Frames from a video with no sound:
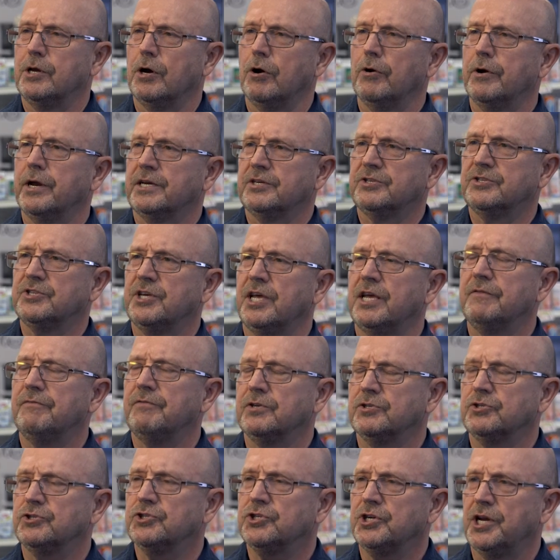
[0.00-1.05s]
RxSafe
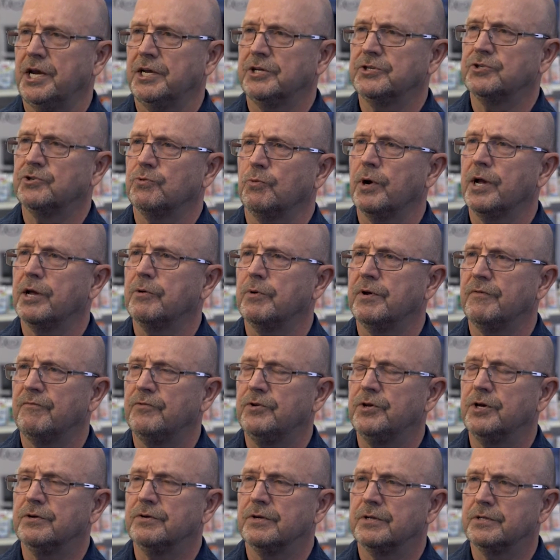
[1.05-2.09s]
has changed the way
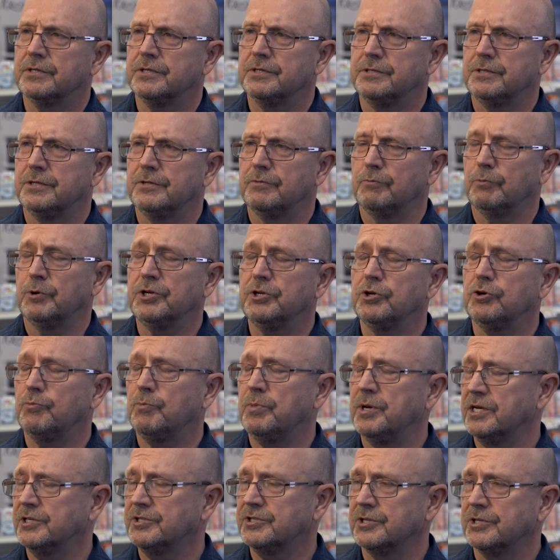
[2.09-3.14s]
we do
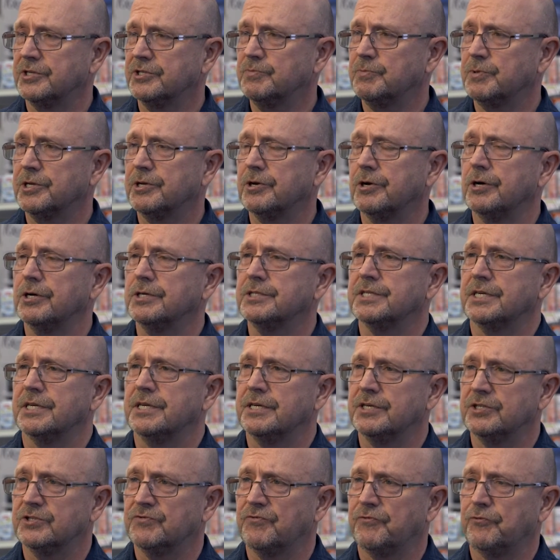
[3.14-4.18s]
business because it
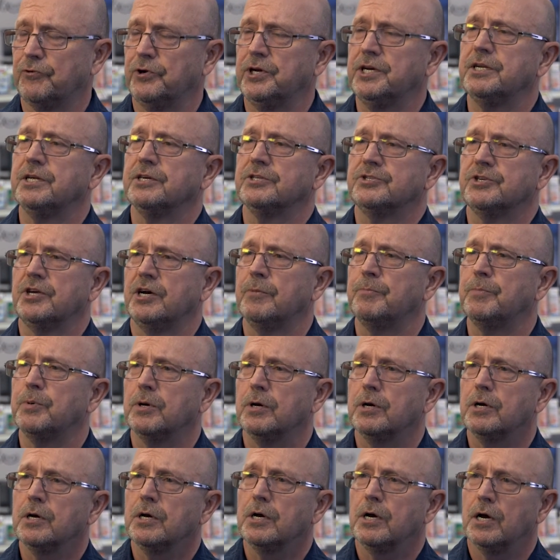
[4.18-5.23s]
has freed us up
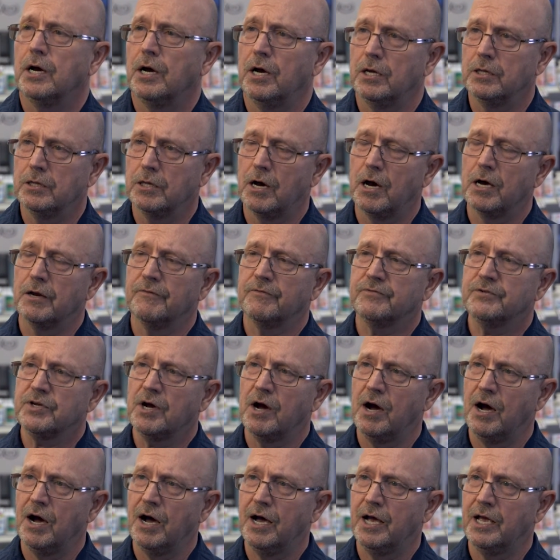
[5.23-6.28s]
a lot of
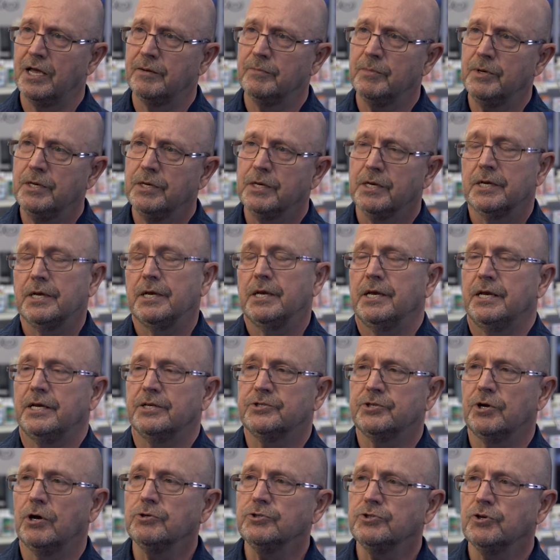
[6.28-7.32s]
time.
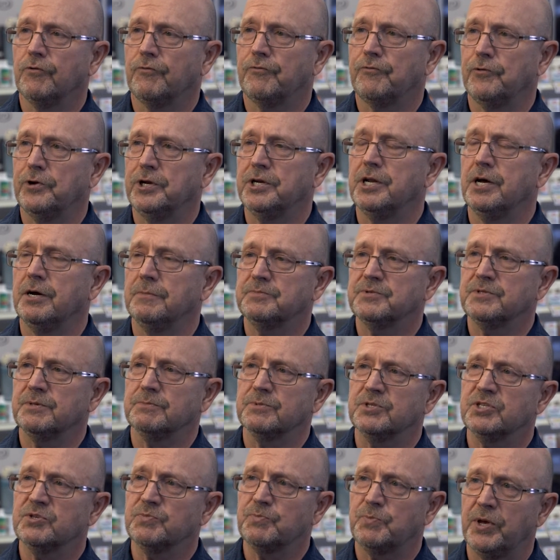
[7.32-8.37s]
It's also freed up some
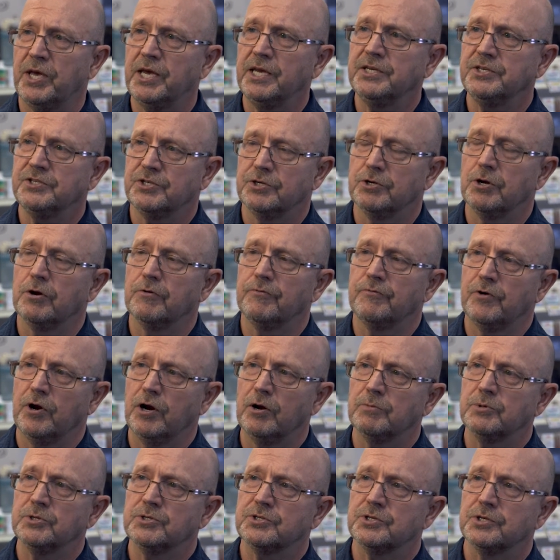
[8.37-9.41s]
space in our
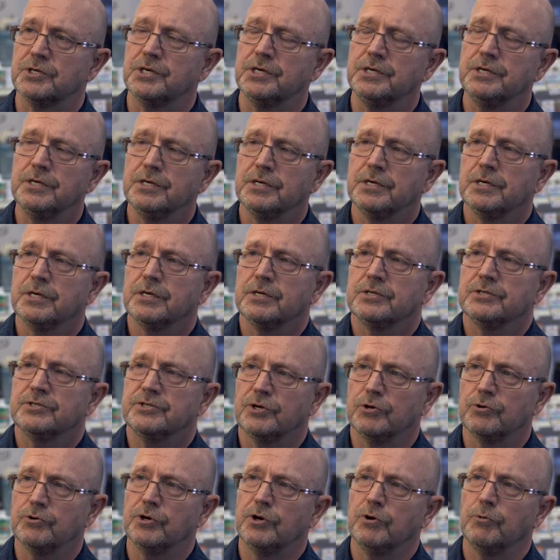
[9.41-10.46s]
pharmacy
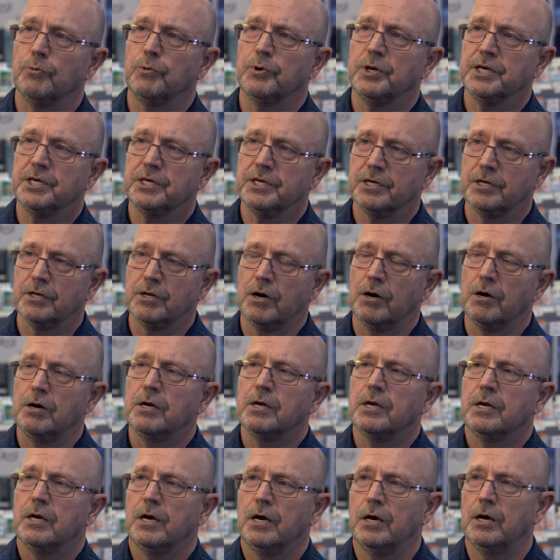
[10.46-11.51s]
so that we can
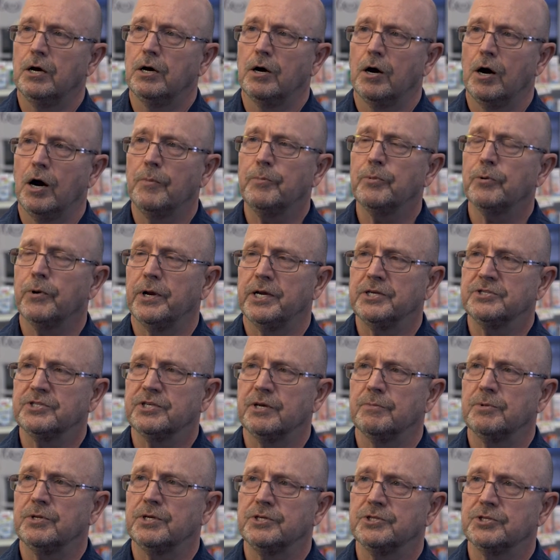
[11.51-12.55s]
operate
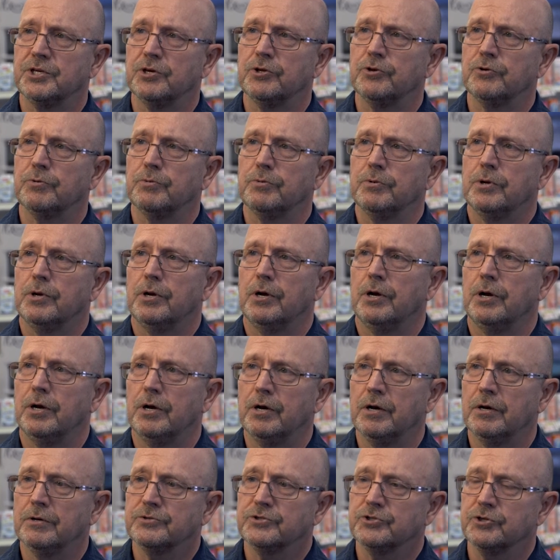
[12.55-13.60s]
some of these other
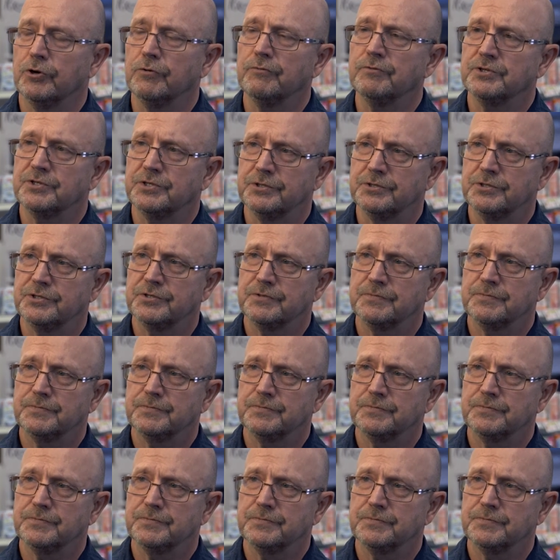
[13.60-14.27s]
services.